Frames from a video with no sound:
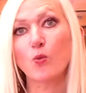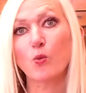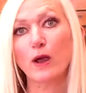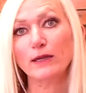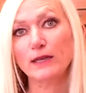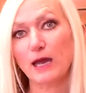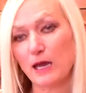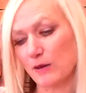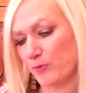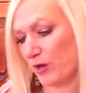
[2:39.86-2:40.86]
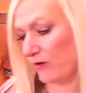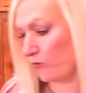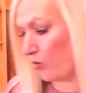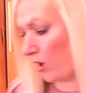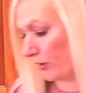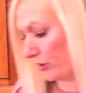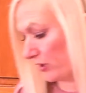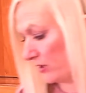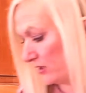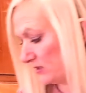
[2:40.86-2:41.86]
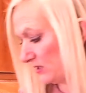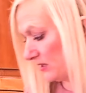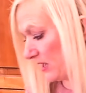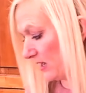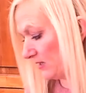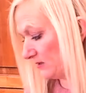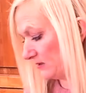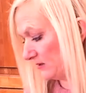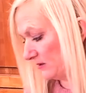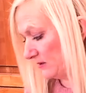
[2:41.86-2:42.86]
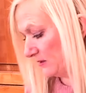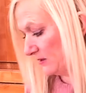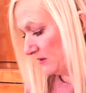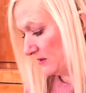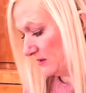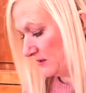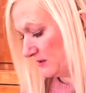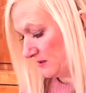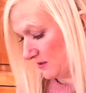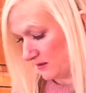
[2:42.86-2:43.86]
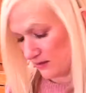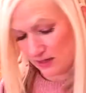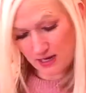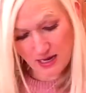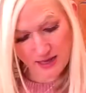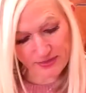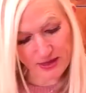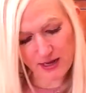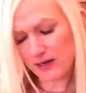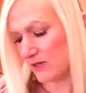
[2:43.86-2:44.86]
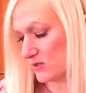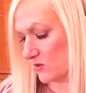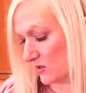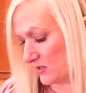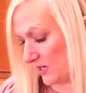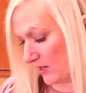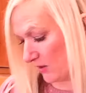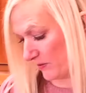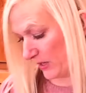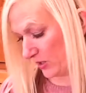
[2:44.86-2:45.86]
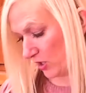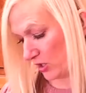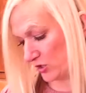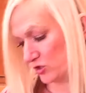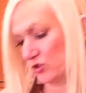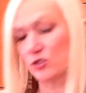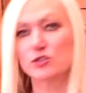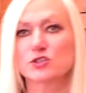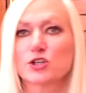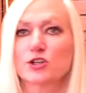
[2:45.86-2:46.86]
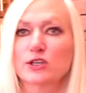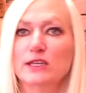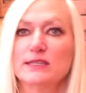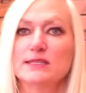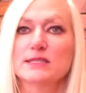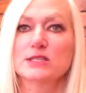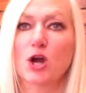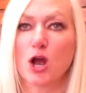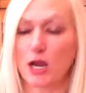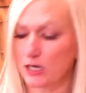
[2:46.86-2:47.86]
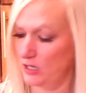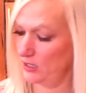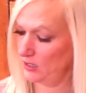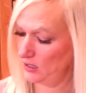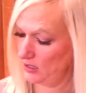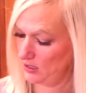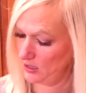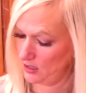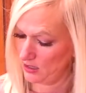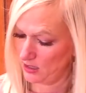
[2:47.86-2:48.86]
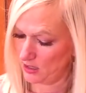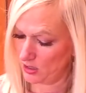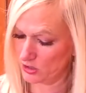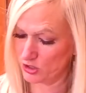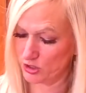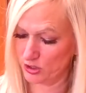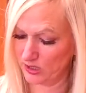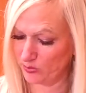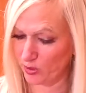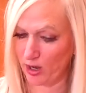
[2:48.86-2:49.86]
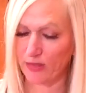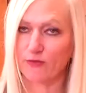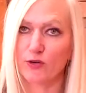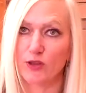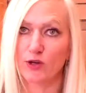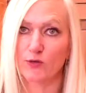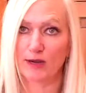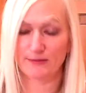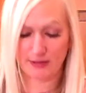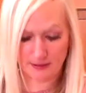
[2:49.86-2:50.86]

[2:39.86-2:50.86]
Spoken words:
1 cup of water to that, and that is going to help make our turkey stock, our turkey broth for the gravy.